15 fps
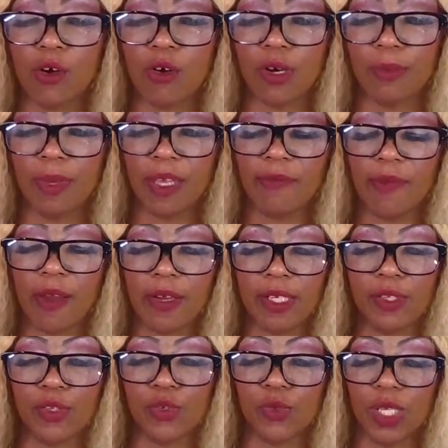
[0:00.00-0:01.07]
or being very
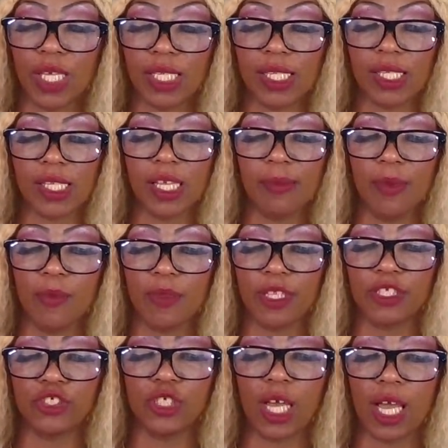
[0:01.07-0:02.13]
studious. This could be with
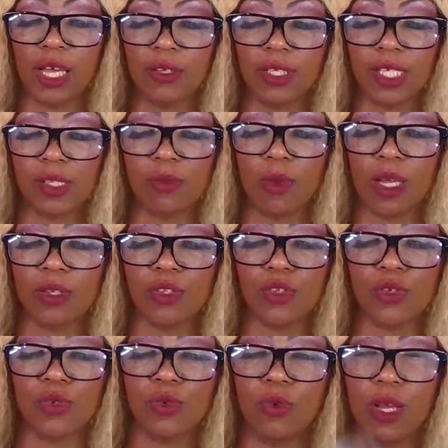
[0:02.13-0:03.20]
a child as well
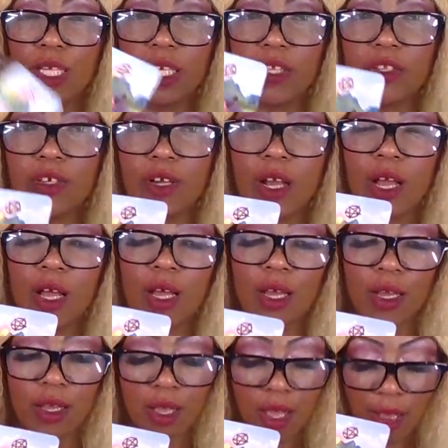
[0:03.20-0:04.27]
too, another
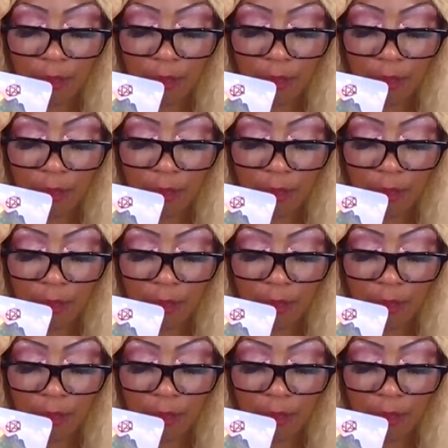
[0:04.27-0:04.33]
uh,